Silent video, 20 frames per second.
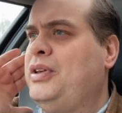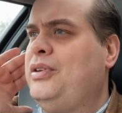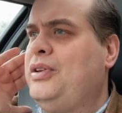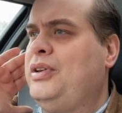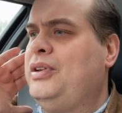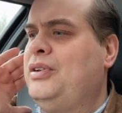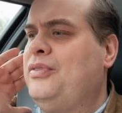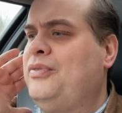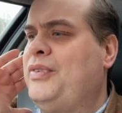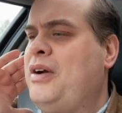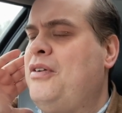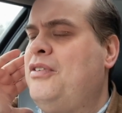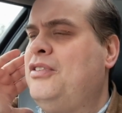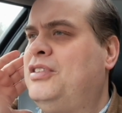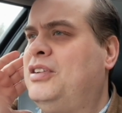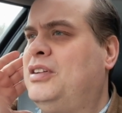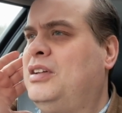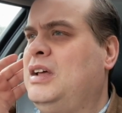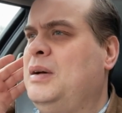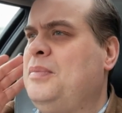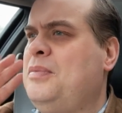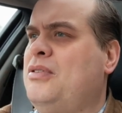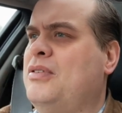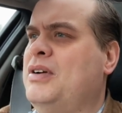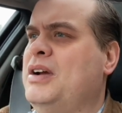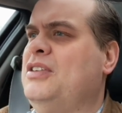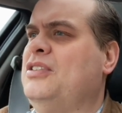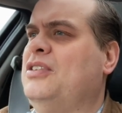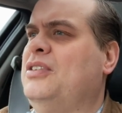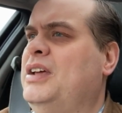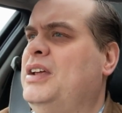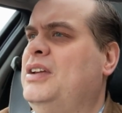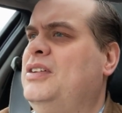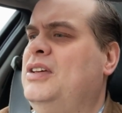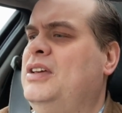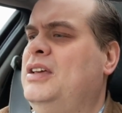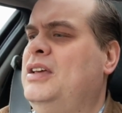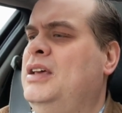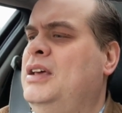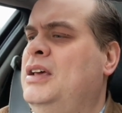It's it's fantastic. I, you
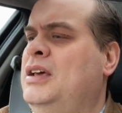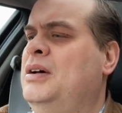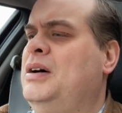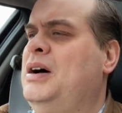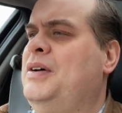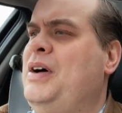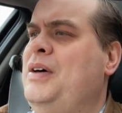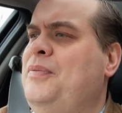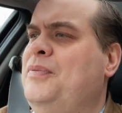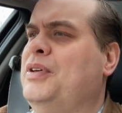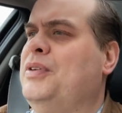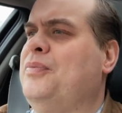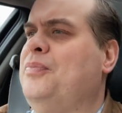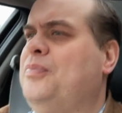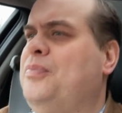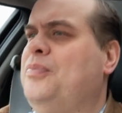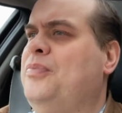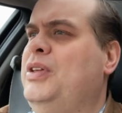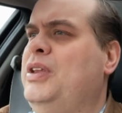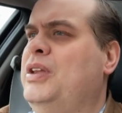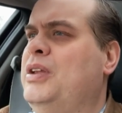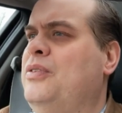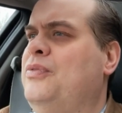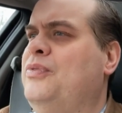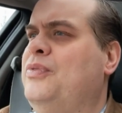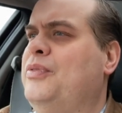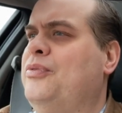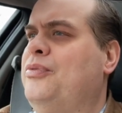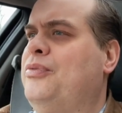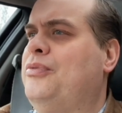know, I've covered a